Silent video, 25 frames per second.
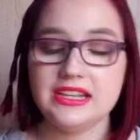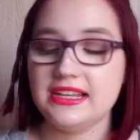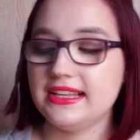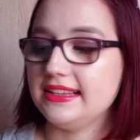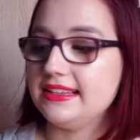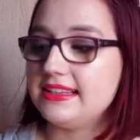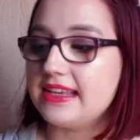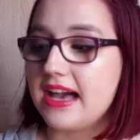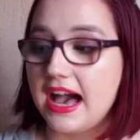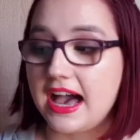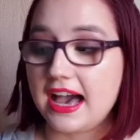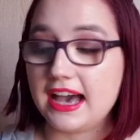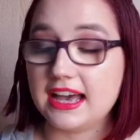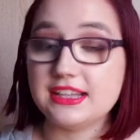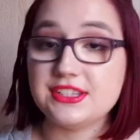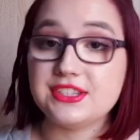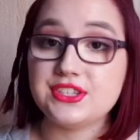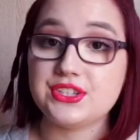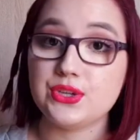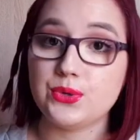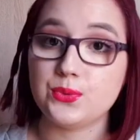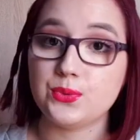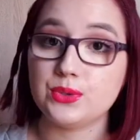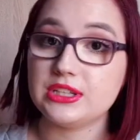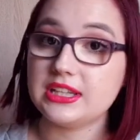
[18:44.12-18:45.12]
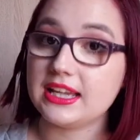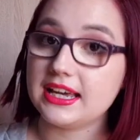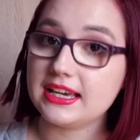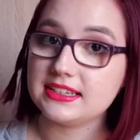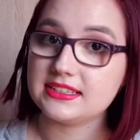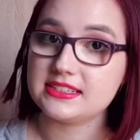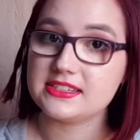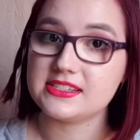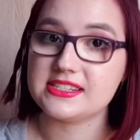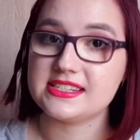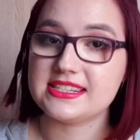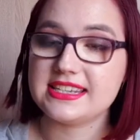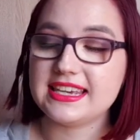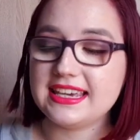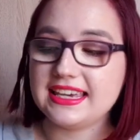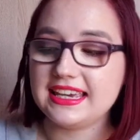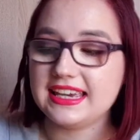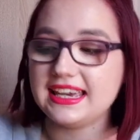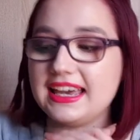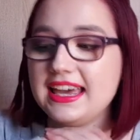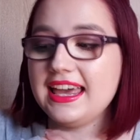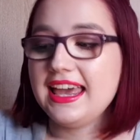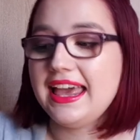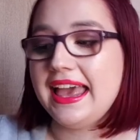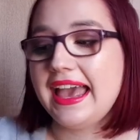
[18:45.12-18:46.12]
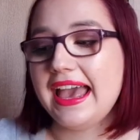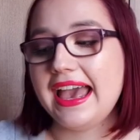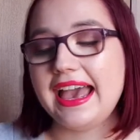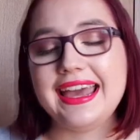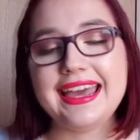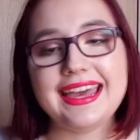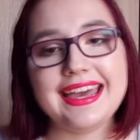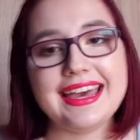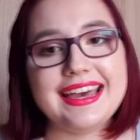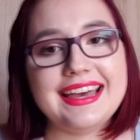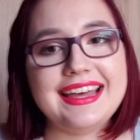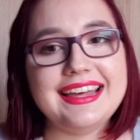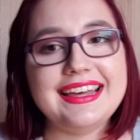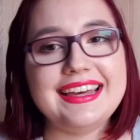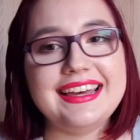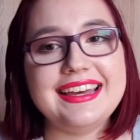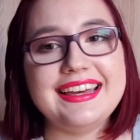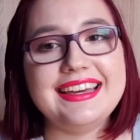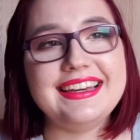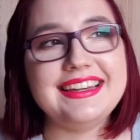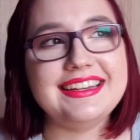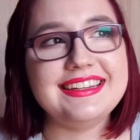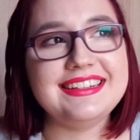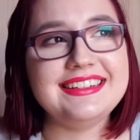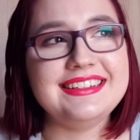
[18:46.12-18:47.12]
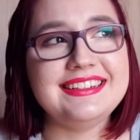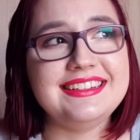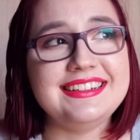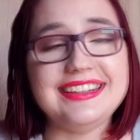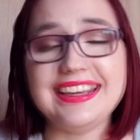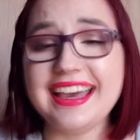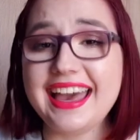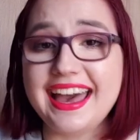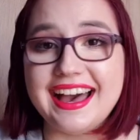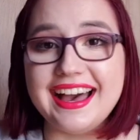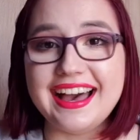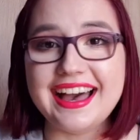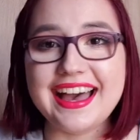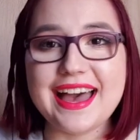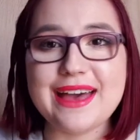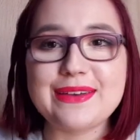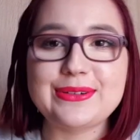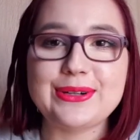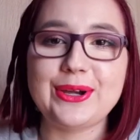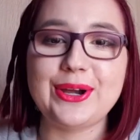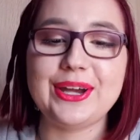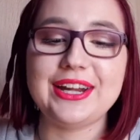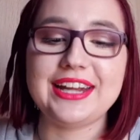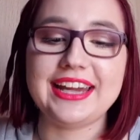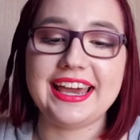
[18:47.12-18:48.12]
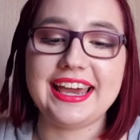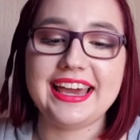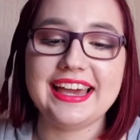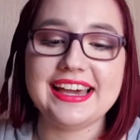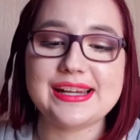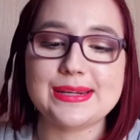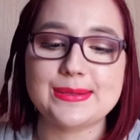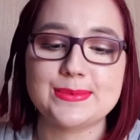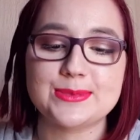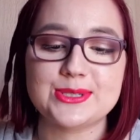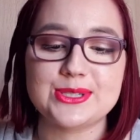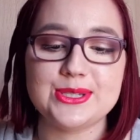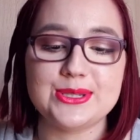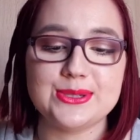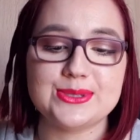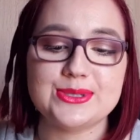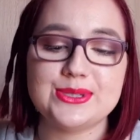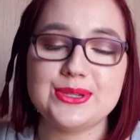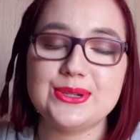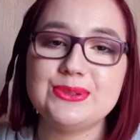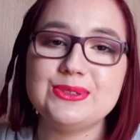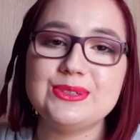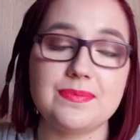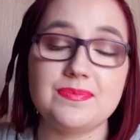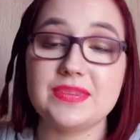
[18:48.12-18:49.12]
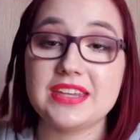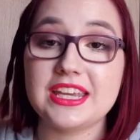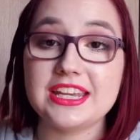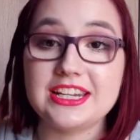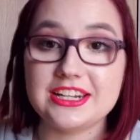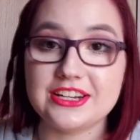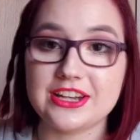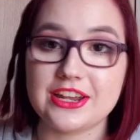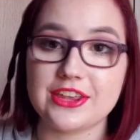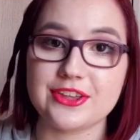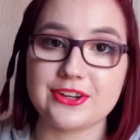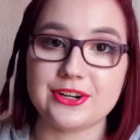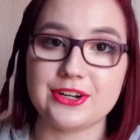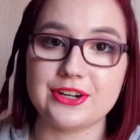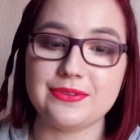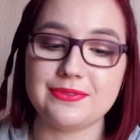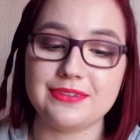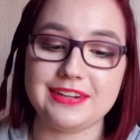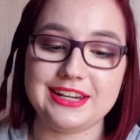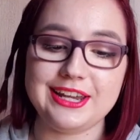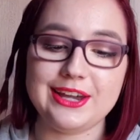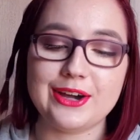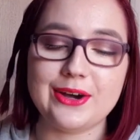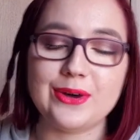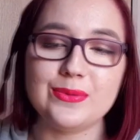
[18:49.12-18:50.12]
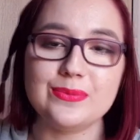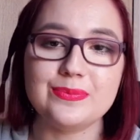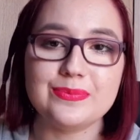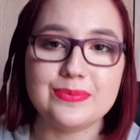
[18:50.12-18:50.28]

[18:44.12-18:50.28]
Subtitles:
guides you would like to see. And yeah, have a great day, and I'm gonna see you soon in another video.